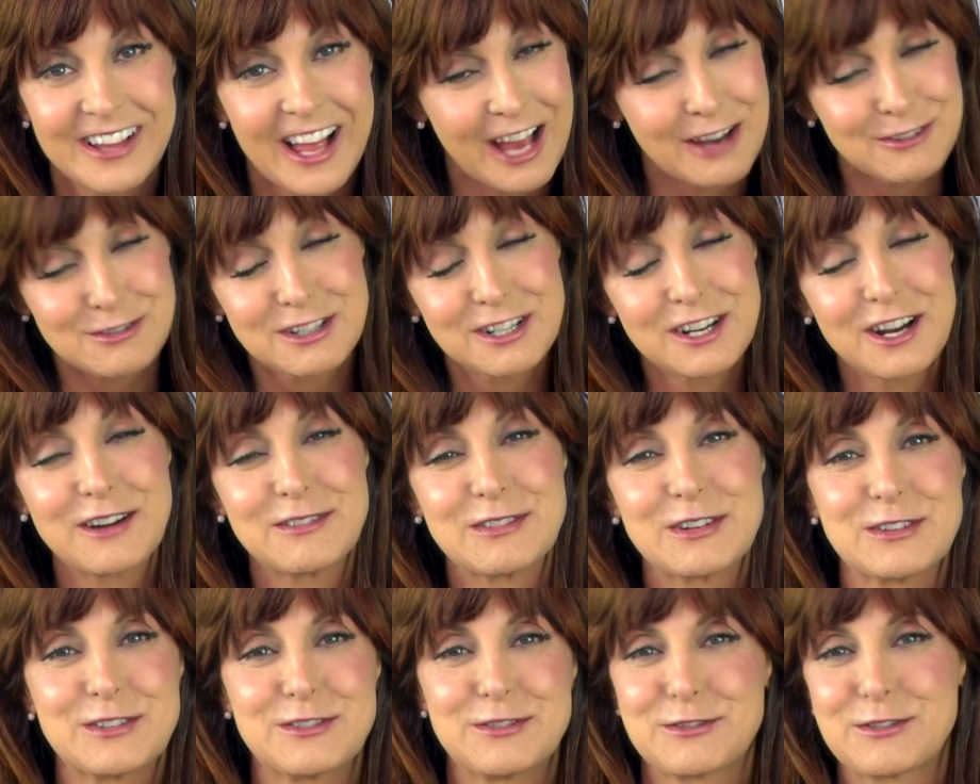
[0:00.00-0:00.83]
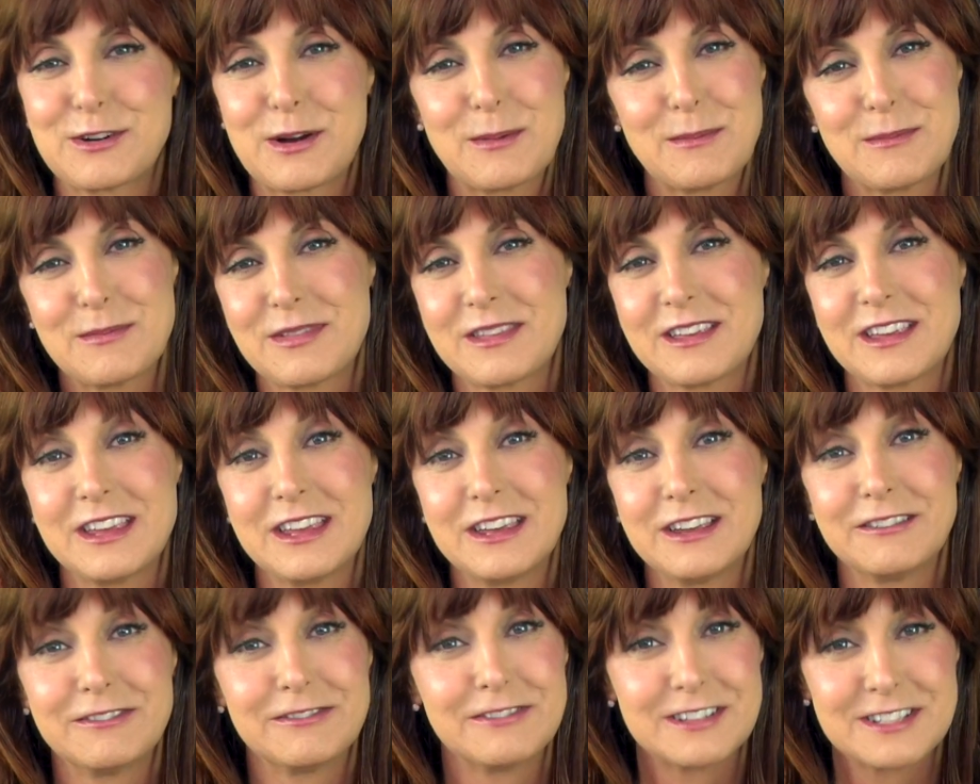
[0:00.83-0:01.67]
I recovered from
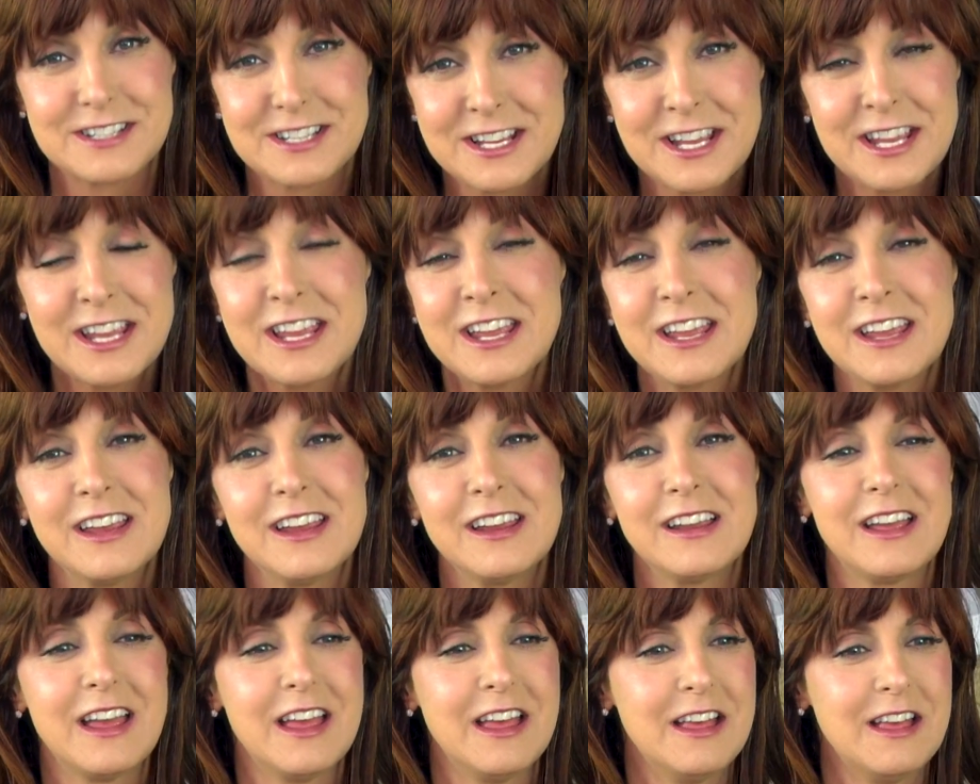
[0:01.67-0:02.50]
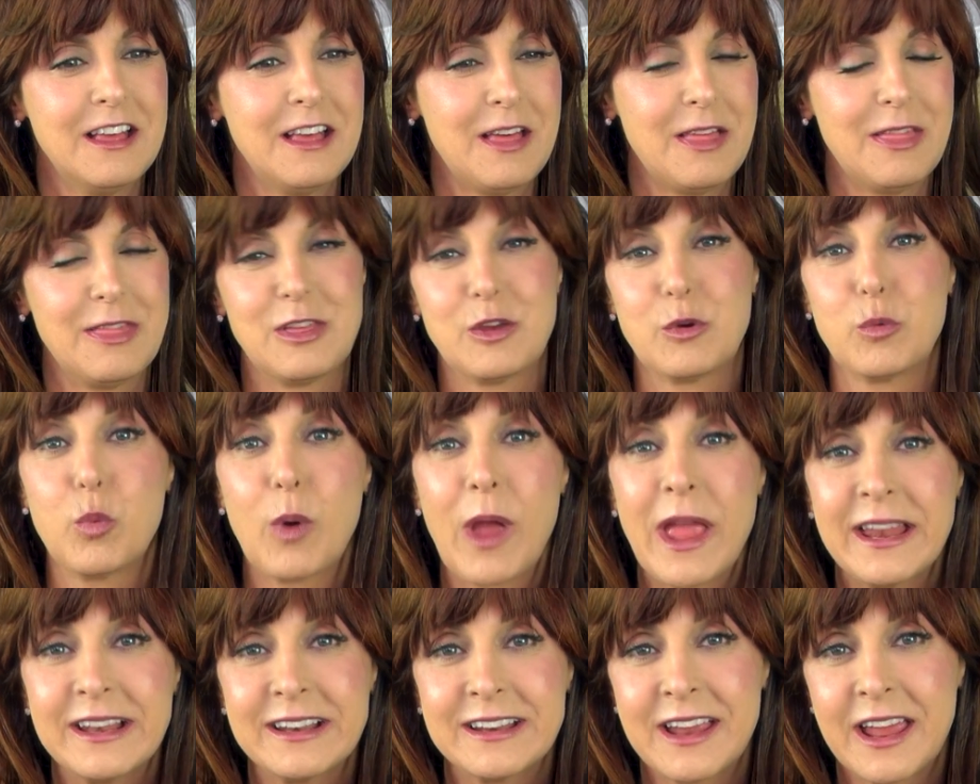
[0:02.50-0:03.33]
the fatigue, the
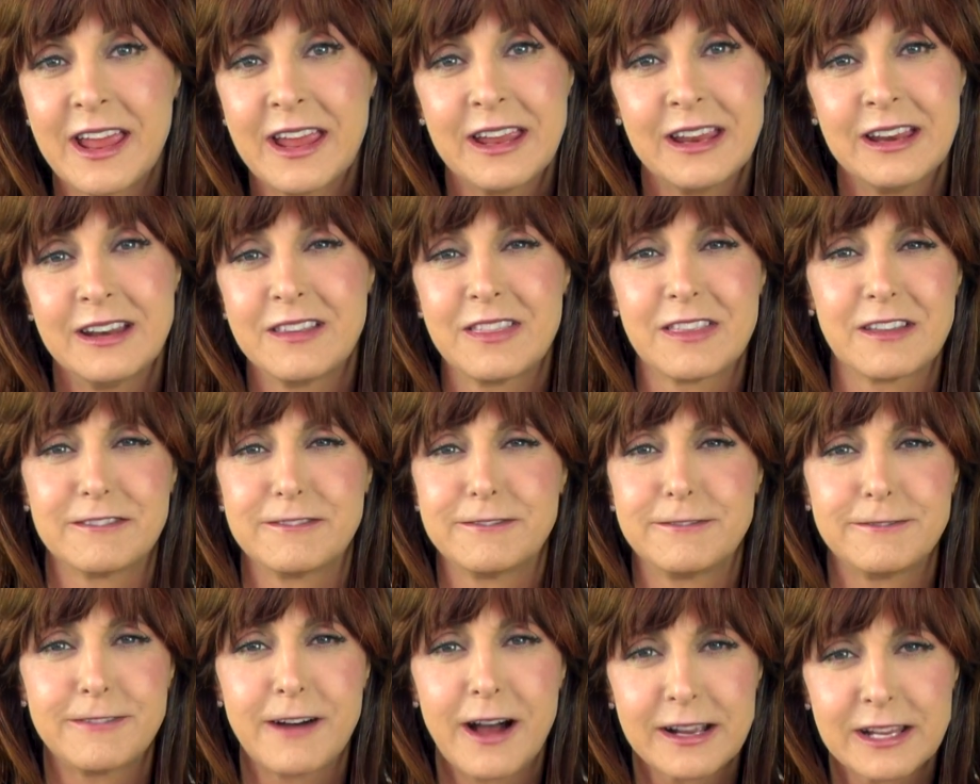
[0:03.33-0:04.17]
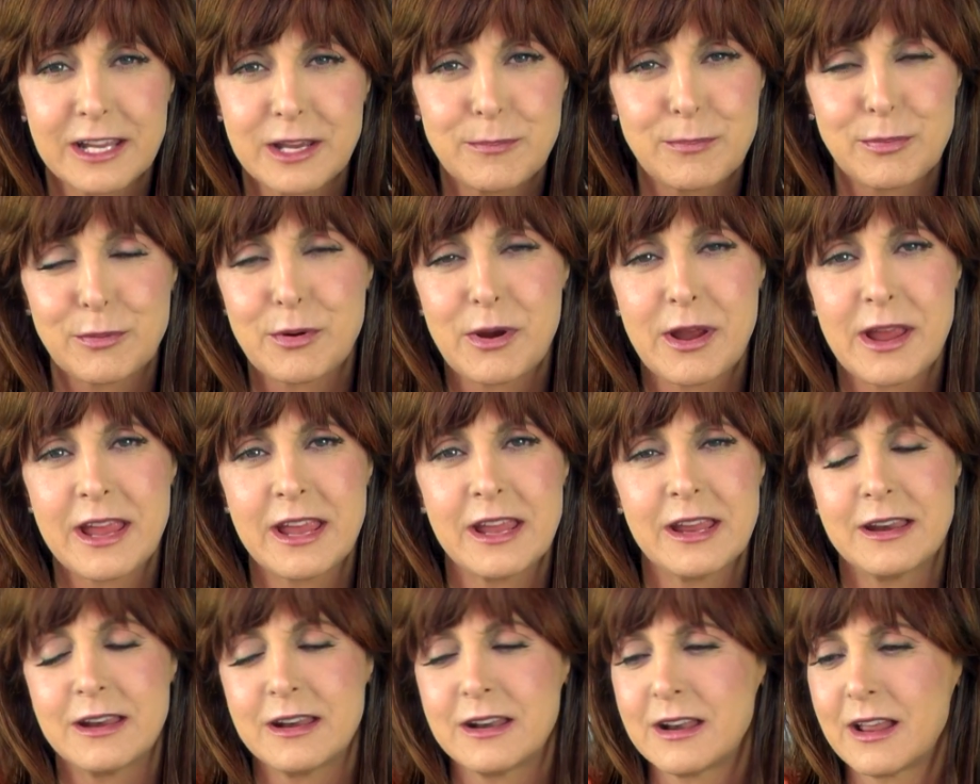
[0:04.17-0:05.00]
weight gain, the foggy
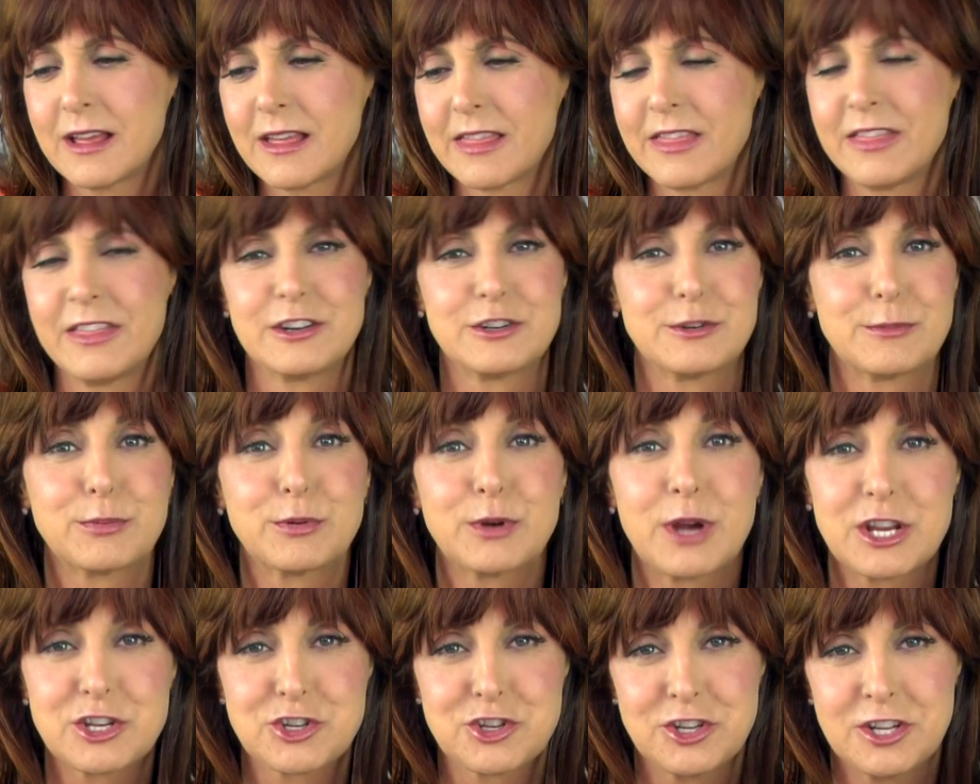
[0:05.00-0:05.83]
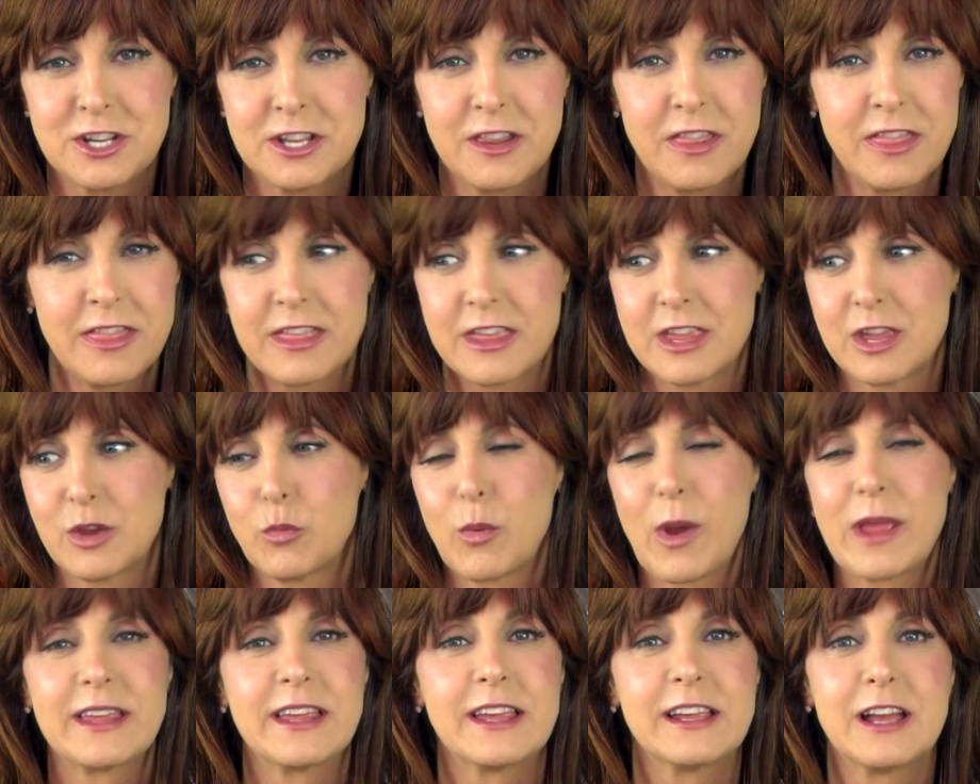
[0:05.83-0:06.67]
brain, the depression, the
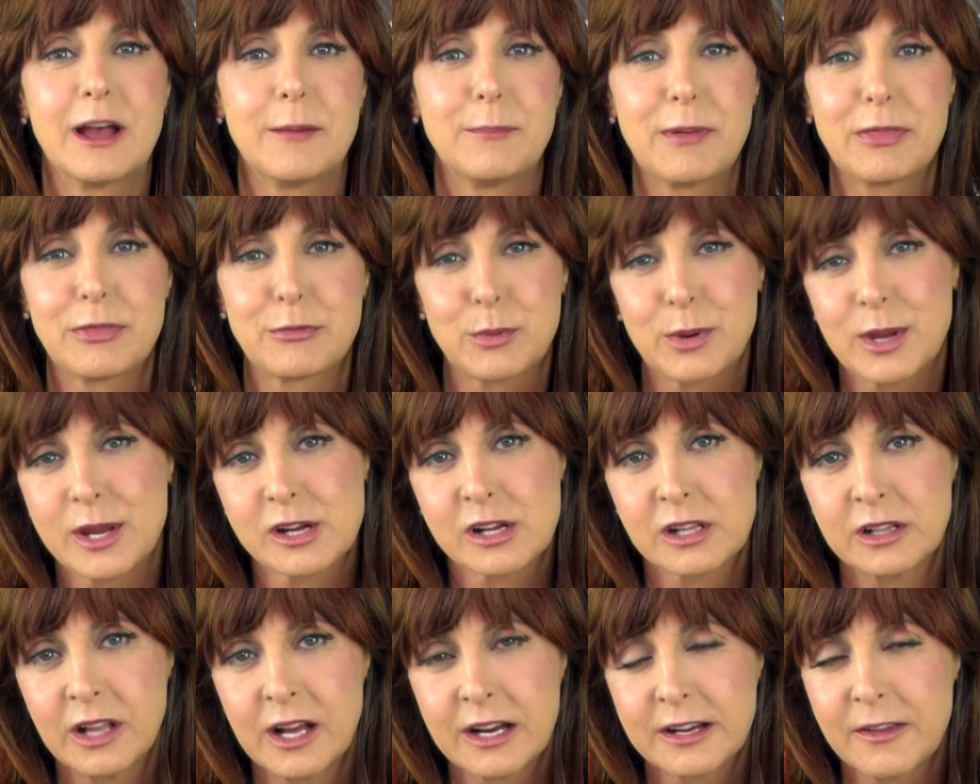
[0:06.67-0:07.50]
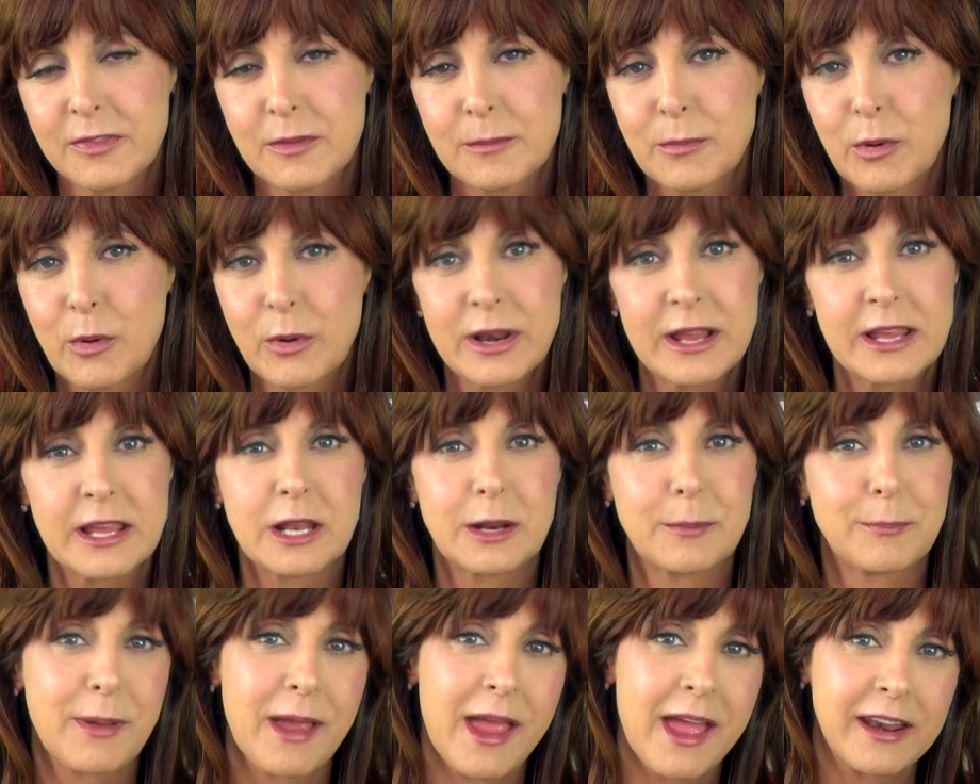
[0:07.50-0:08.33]
waking up at 3 o'clock in the morning
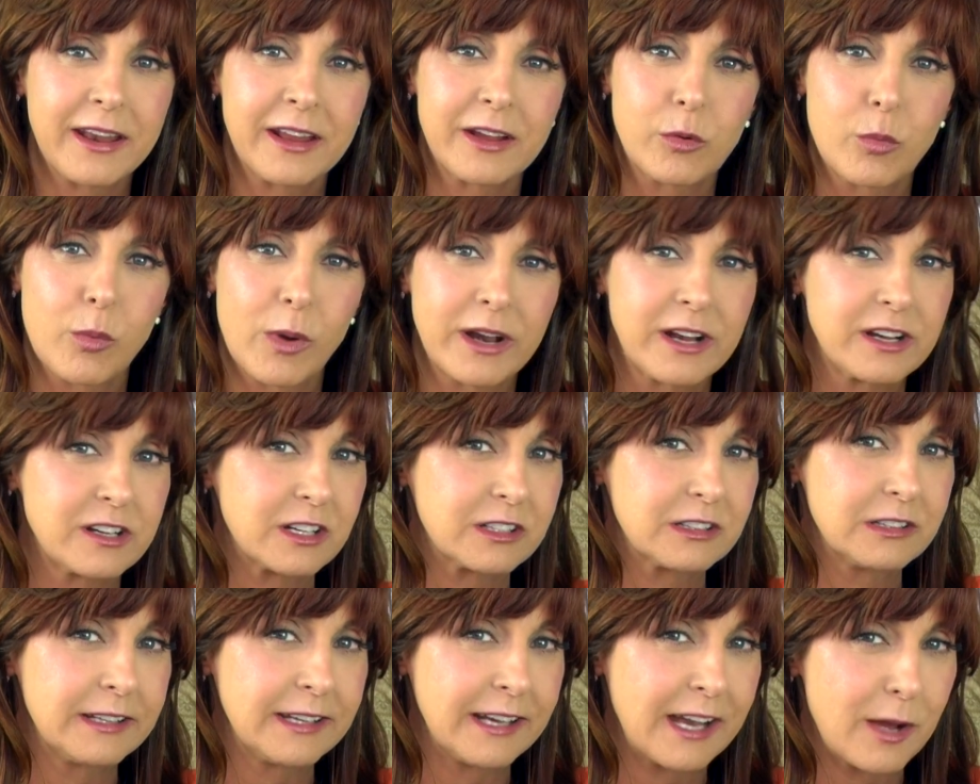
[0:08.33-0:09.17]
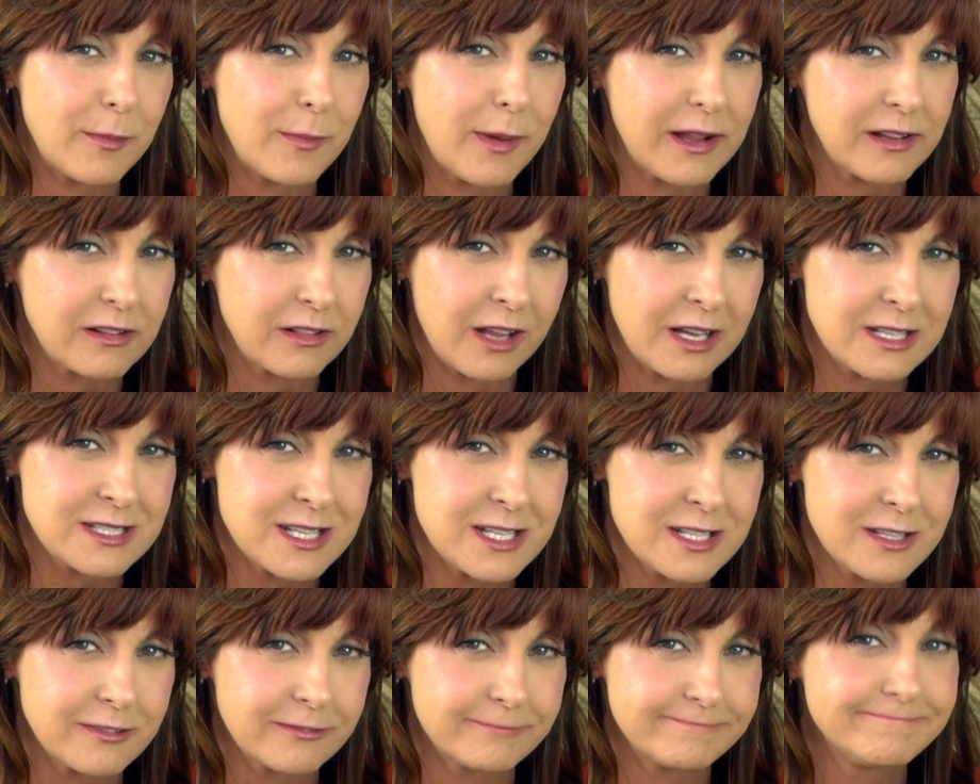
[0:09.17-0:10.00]
in a panic, wanting to clean out my
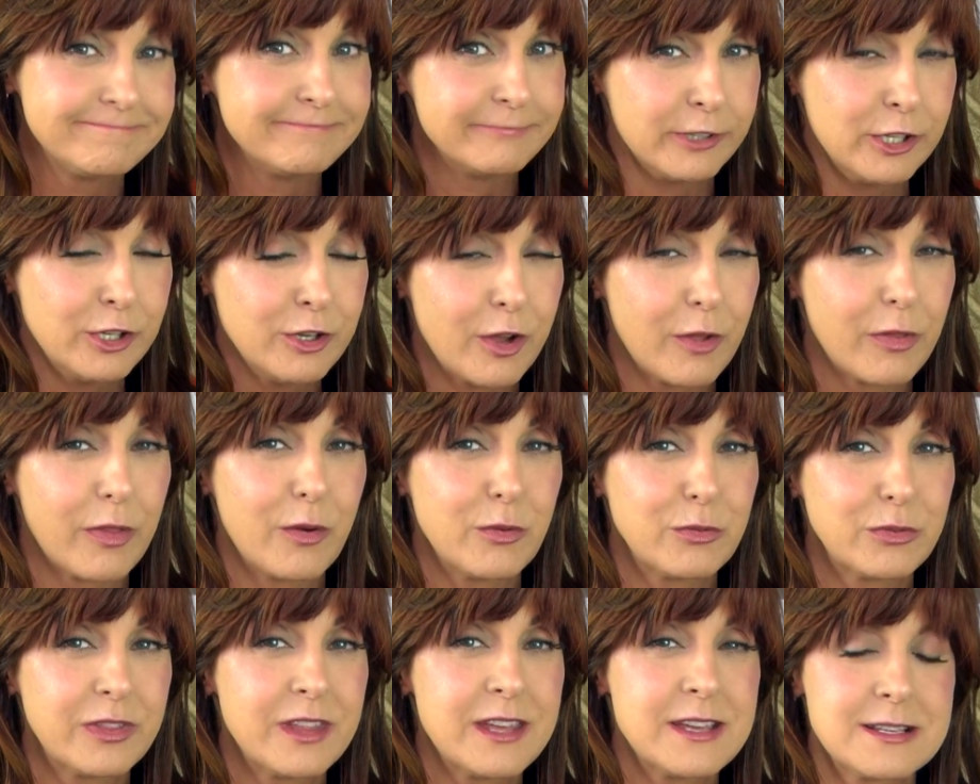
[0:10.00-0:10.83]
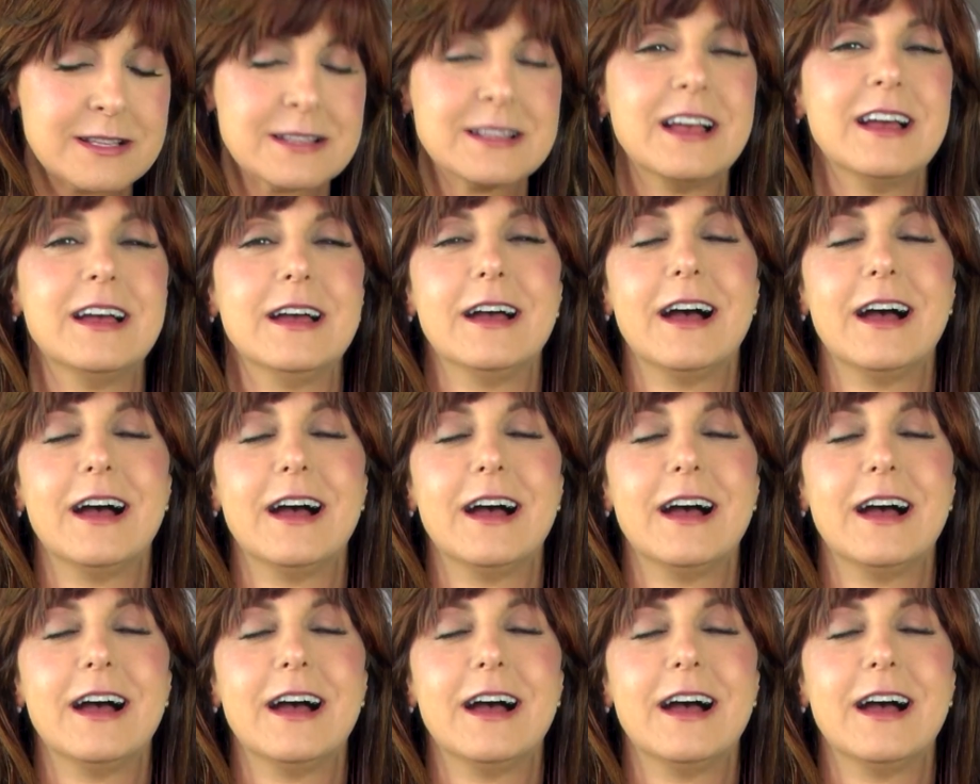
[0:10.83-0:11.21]
closet. You know those things.